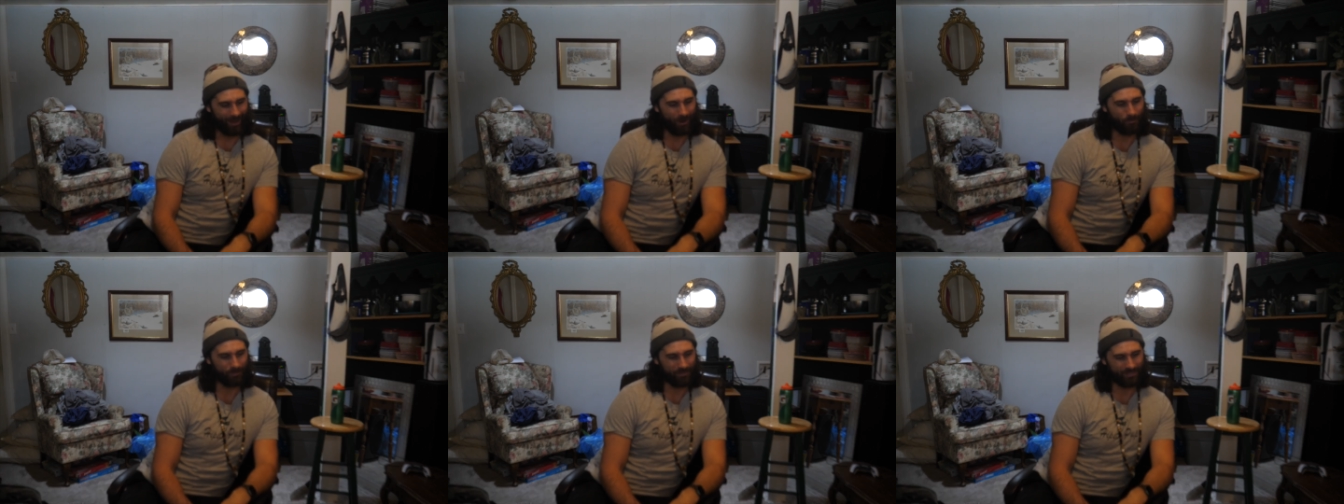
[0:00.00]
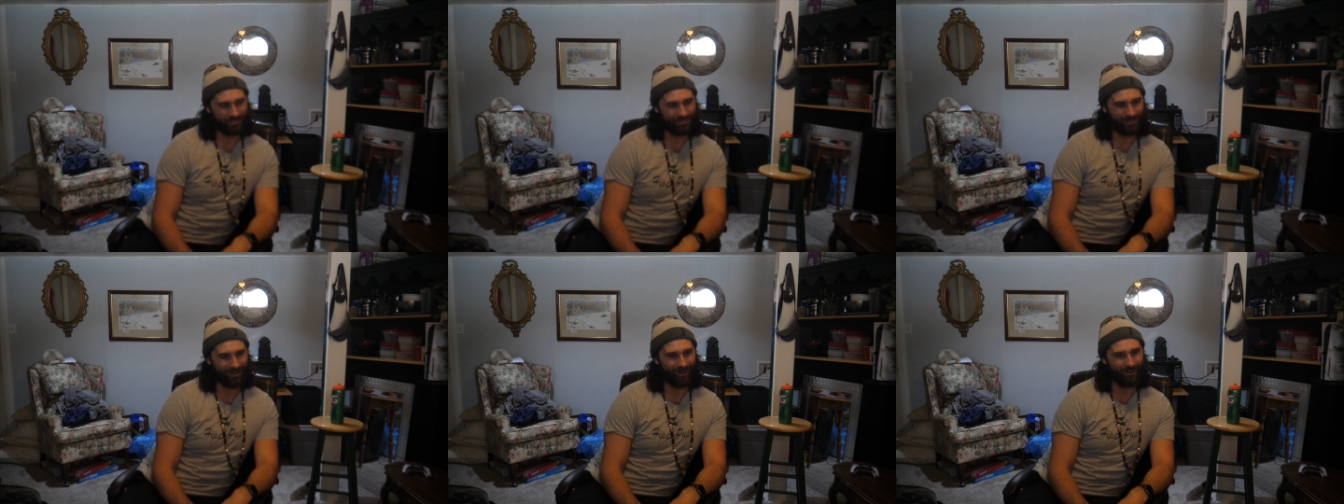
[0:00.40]
I opened the
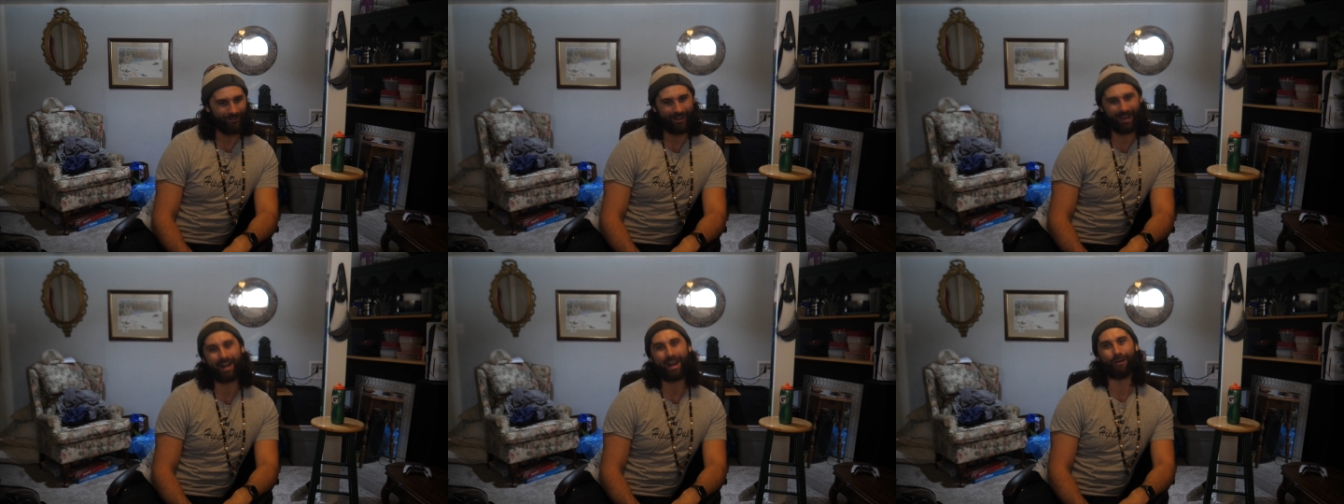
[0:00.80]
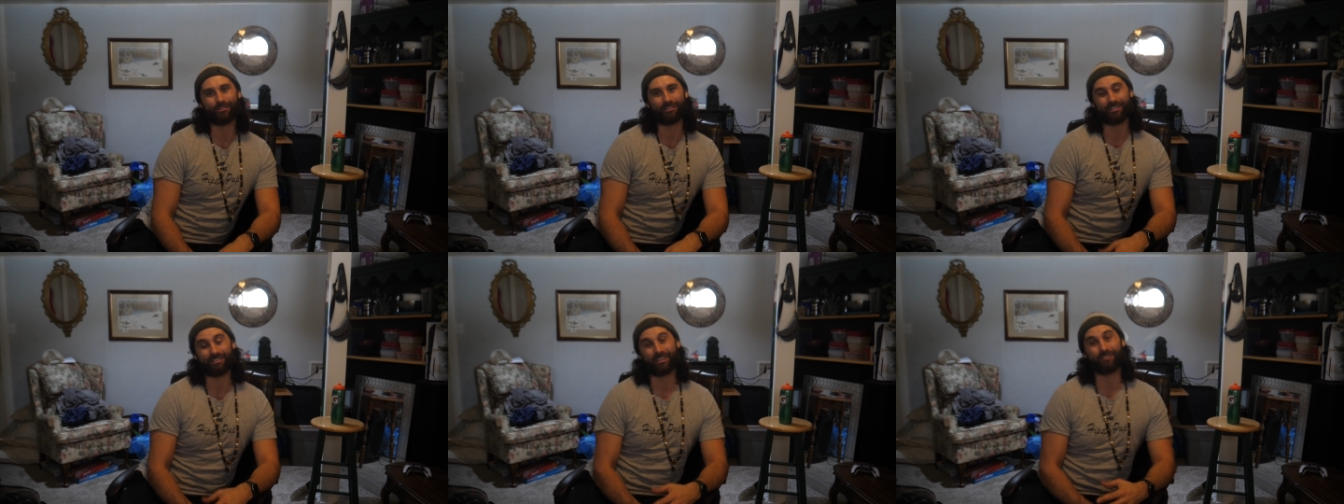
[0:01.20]
show and I
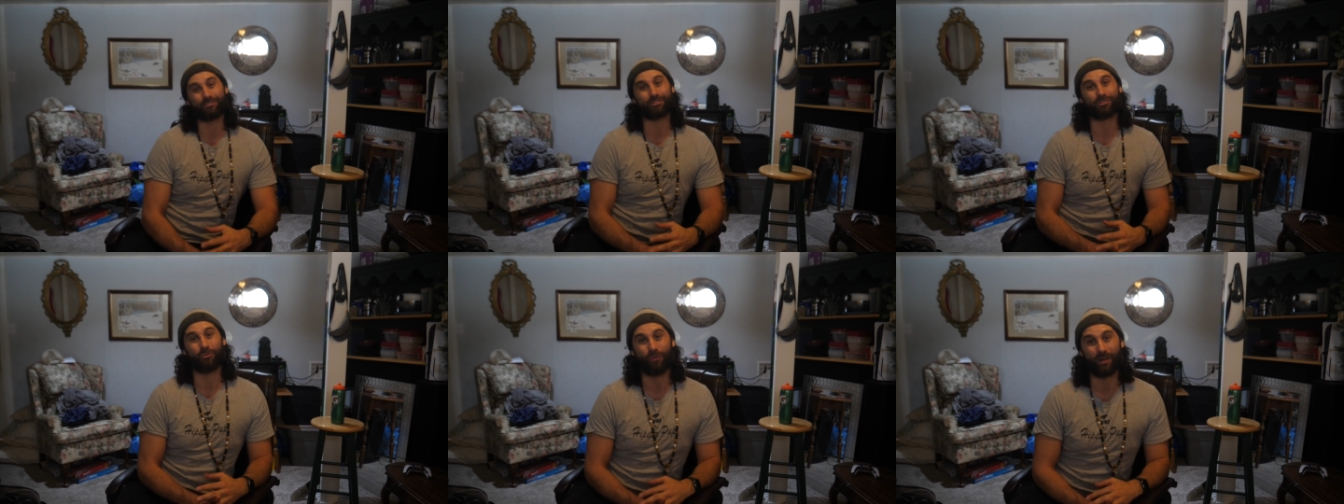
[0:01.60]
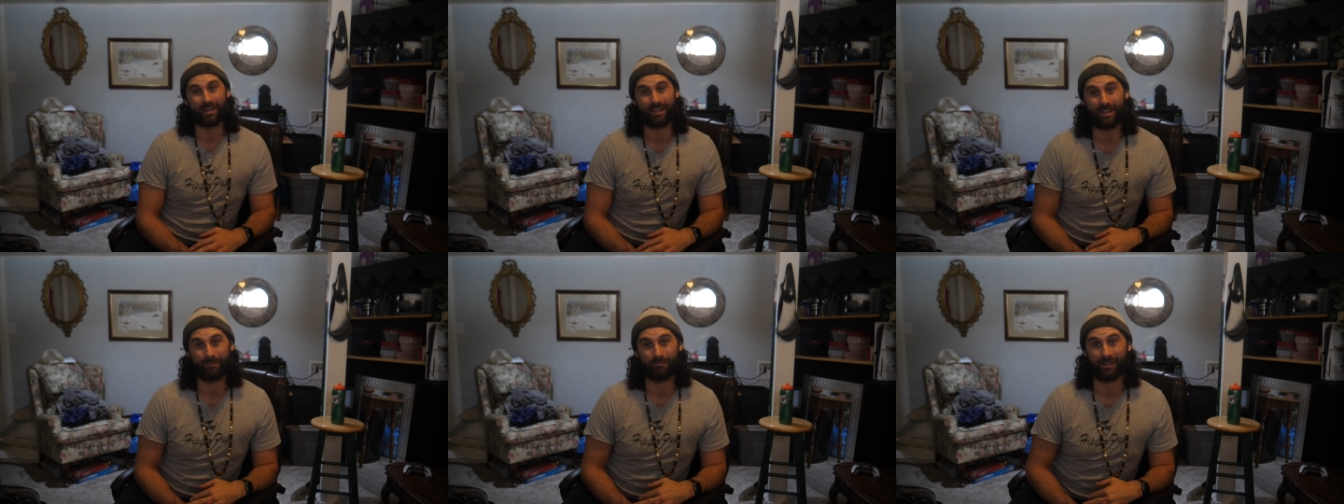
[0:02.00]
was on stage for
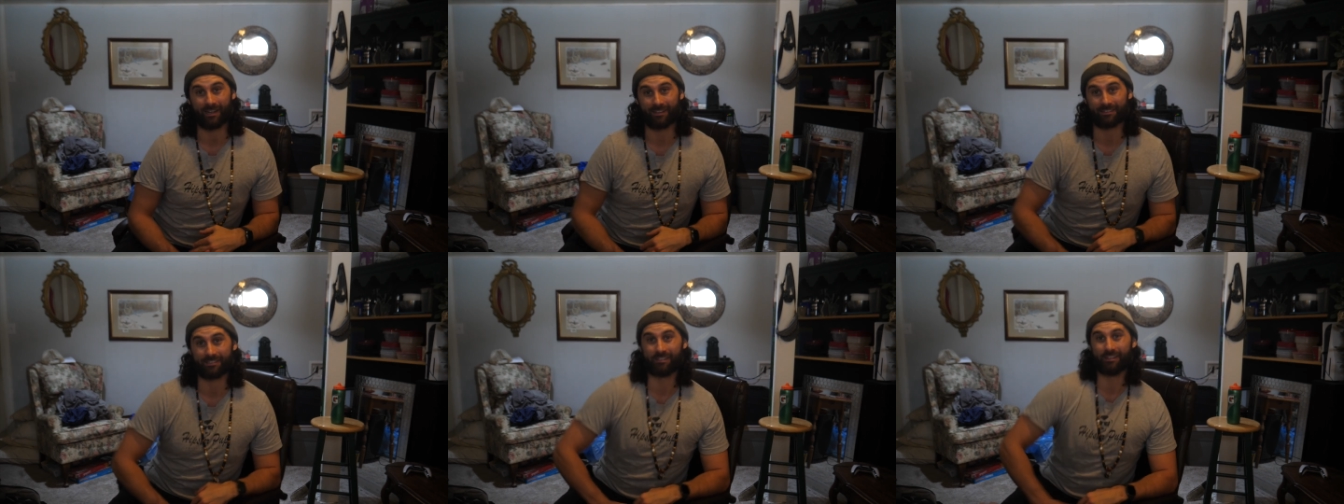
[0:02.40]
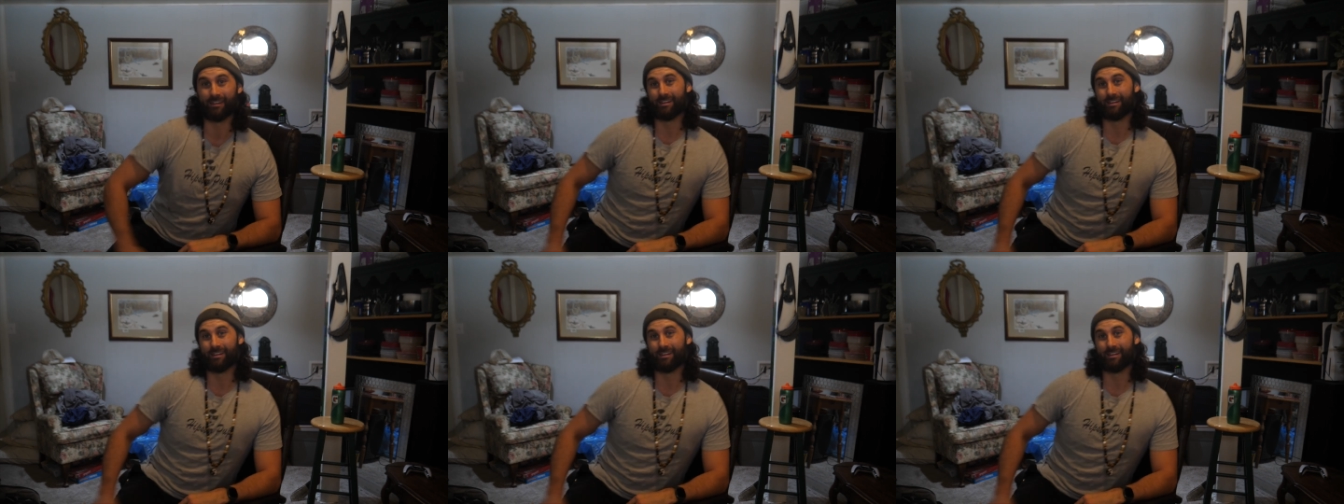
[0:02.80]
28 minutes.